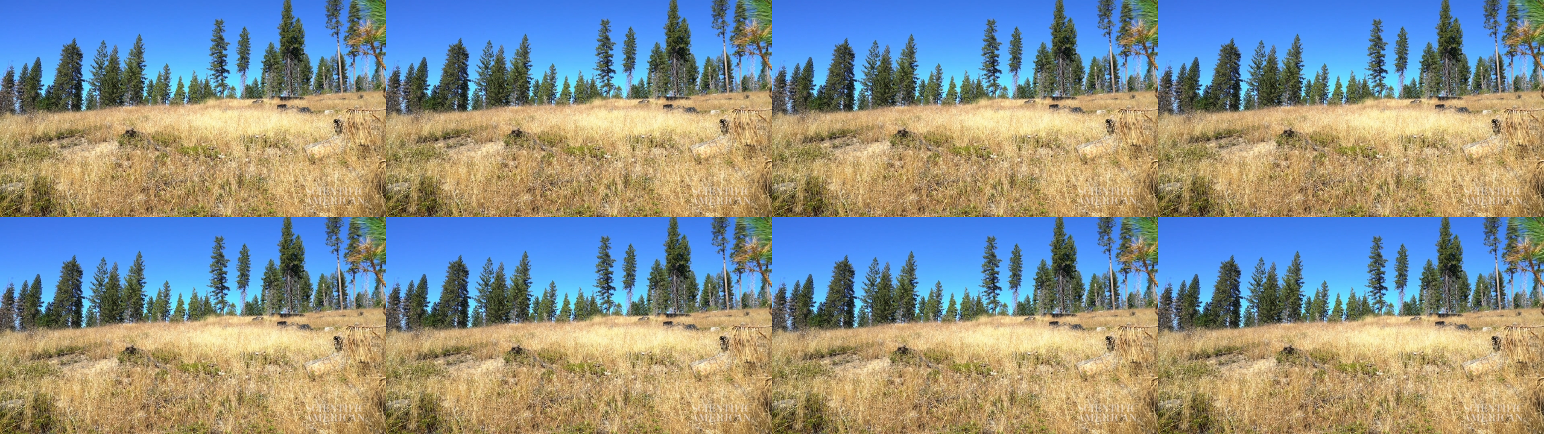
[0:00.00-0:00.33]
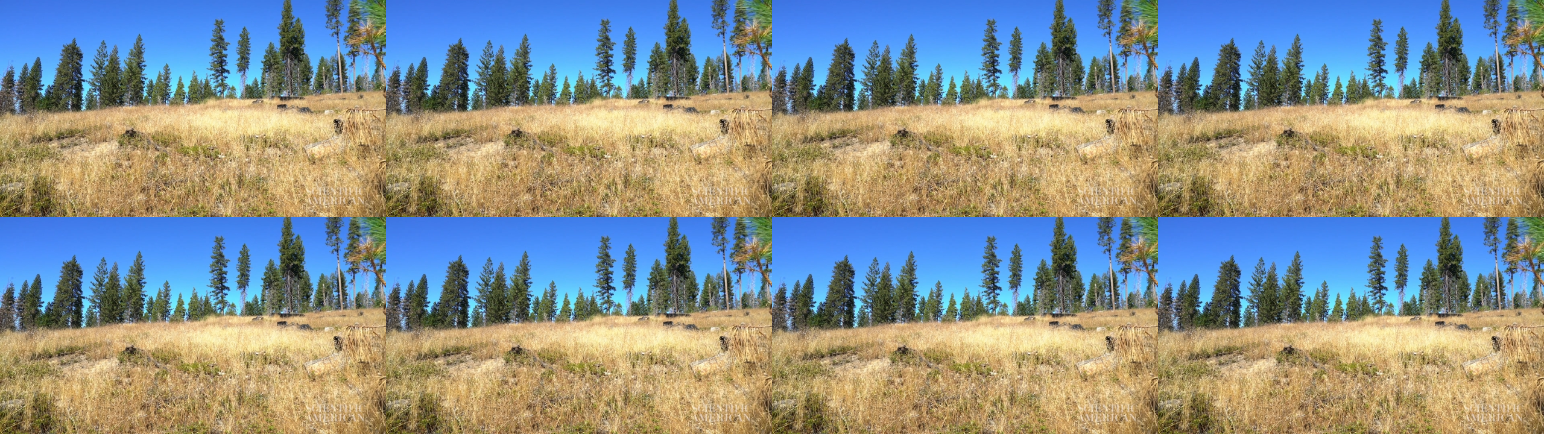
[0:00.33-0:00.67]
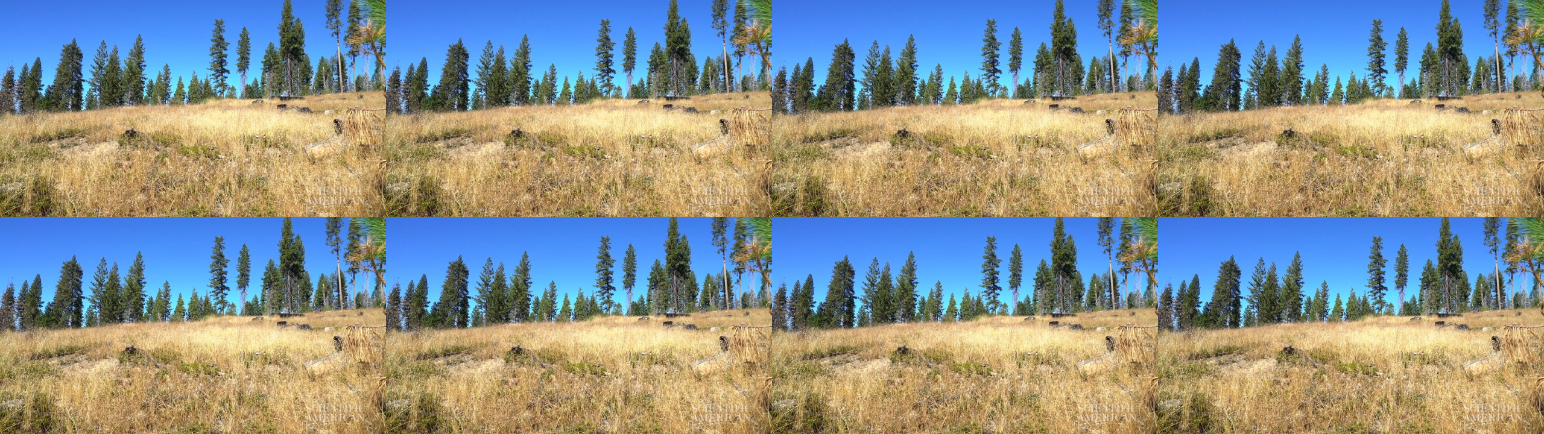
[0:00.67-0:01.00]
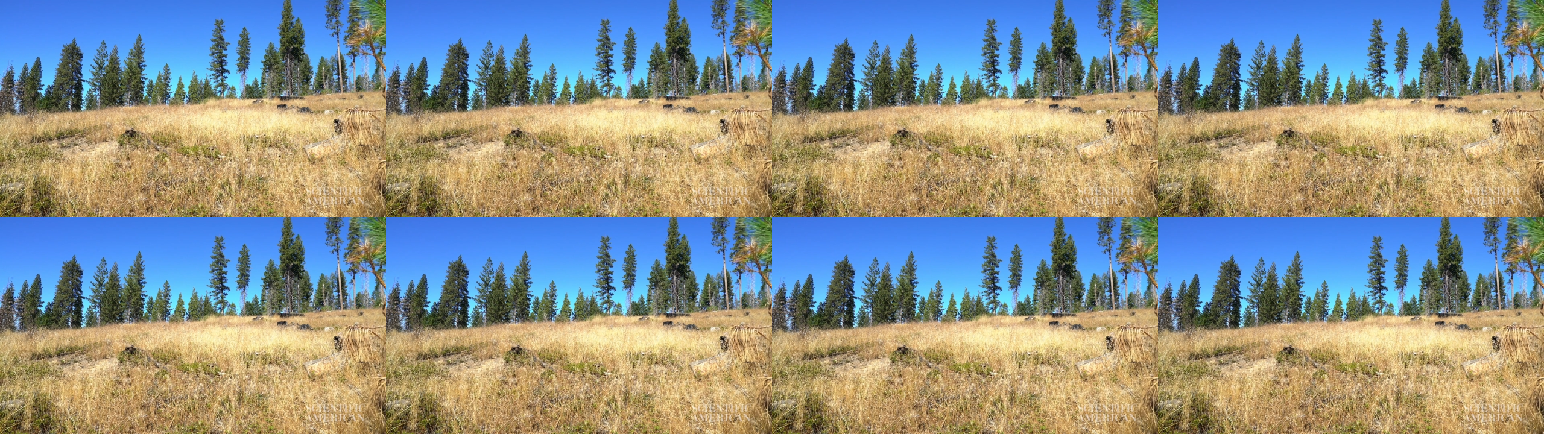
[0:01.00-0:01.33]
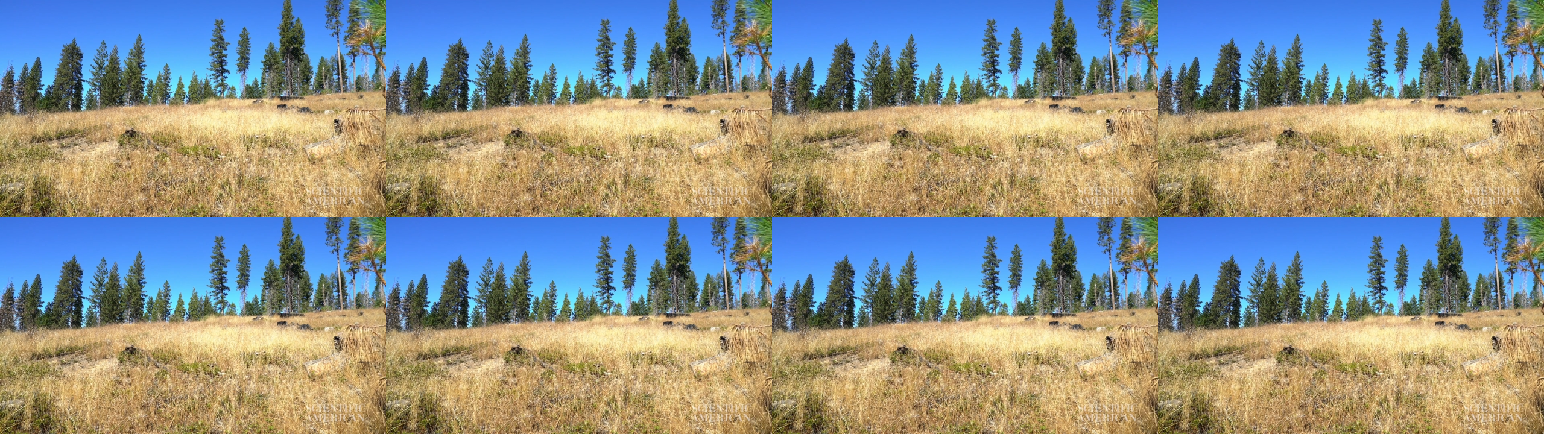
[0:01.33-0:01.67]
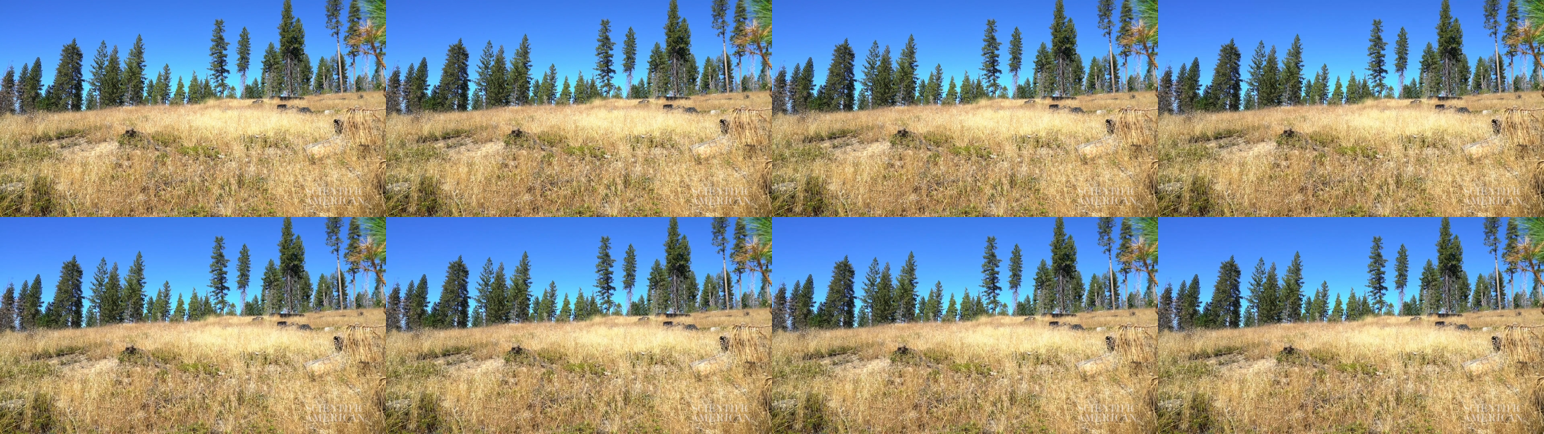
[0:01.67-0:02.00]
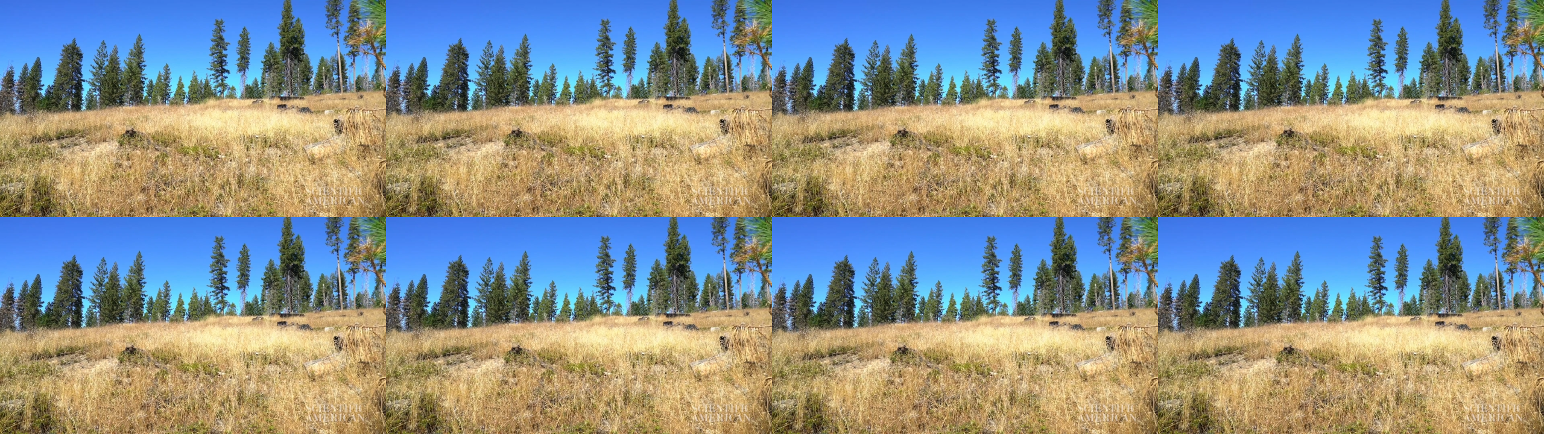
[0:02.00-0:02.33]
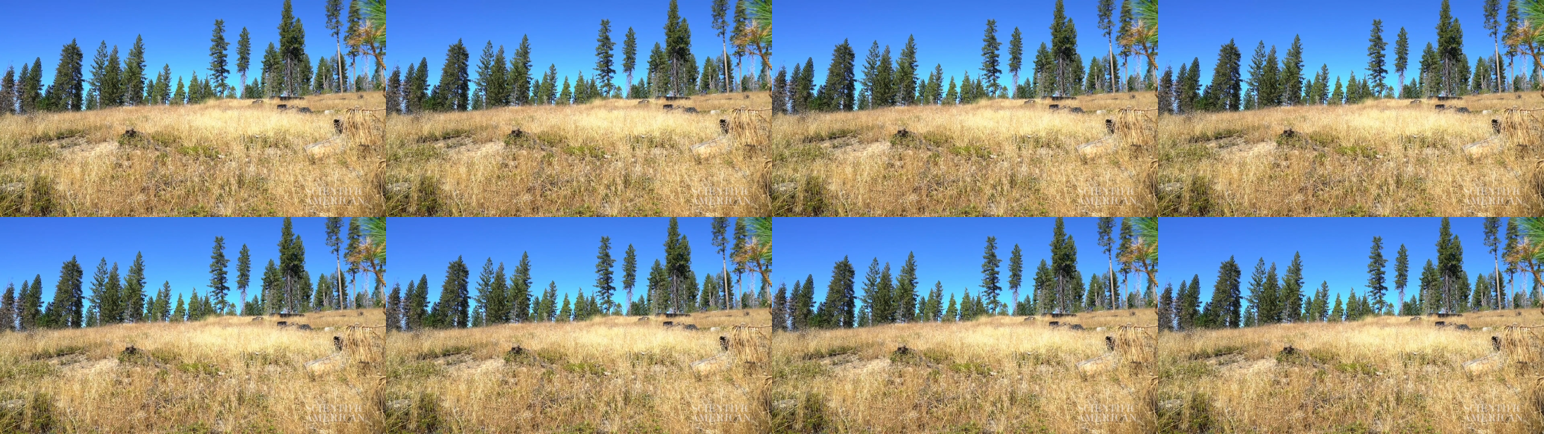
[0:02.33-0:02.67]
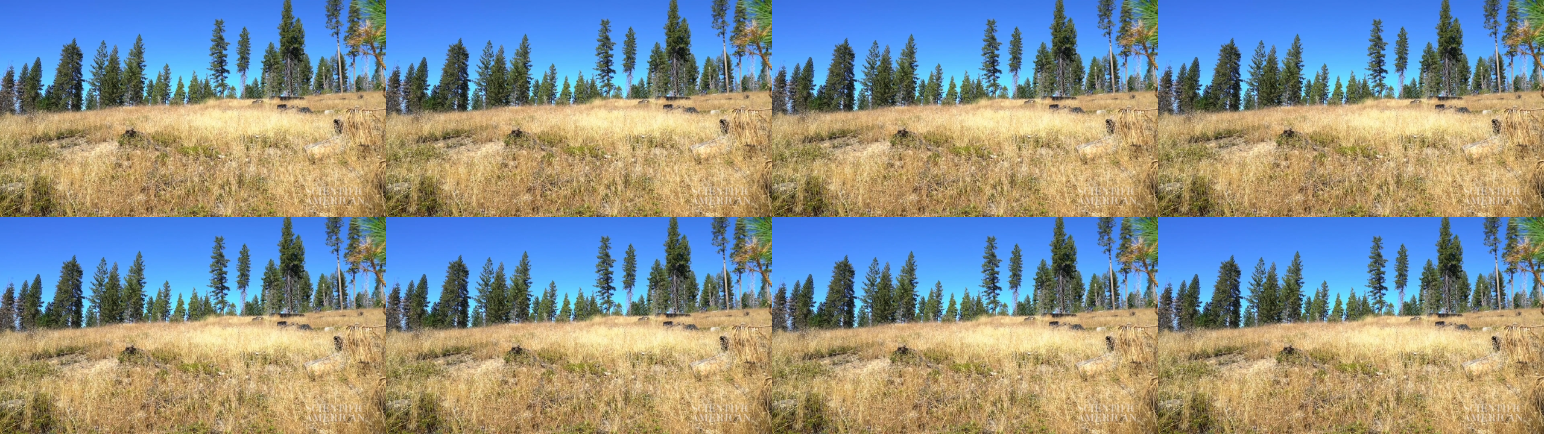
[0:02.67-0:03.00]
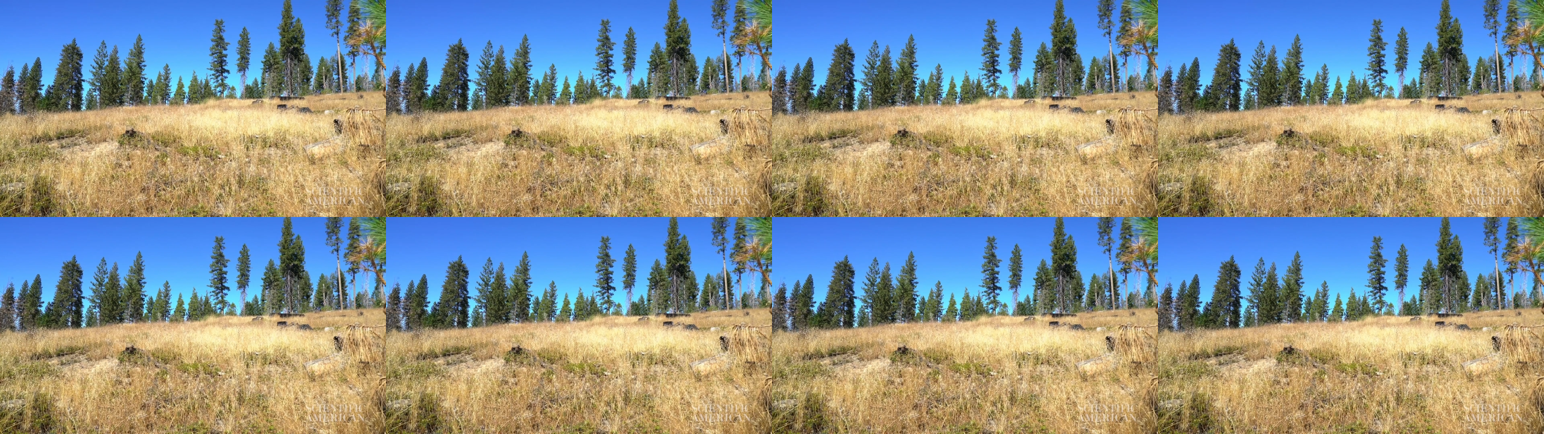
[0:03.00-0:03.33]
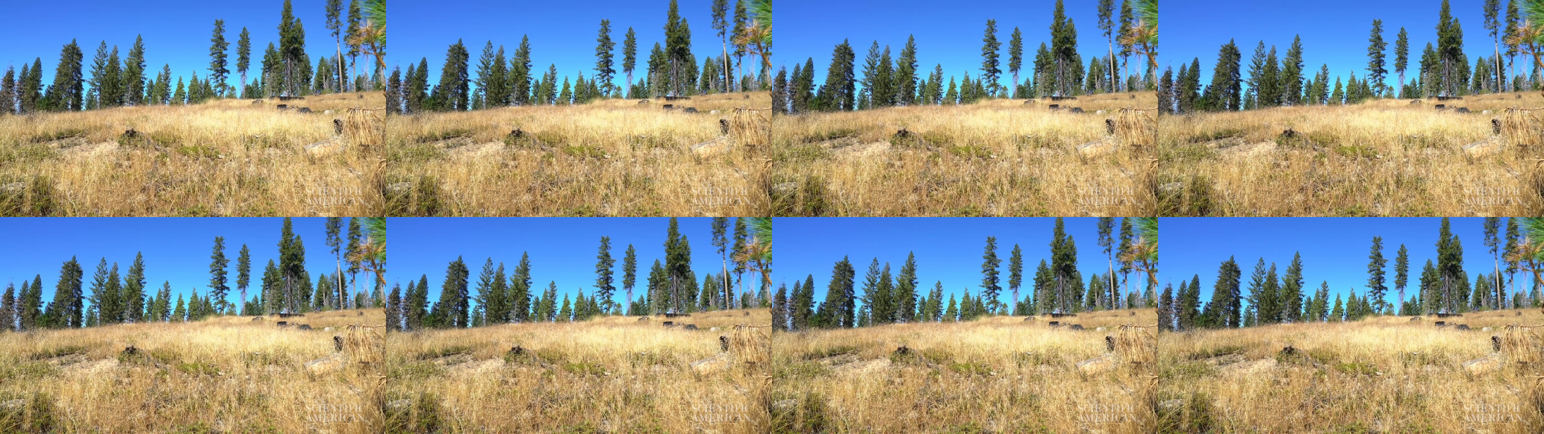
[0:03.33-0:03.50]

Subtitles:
[unreadable: no face in view]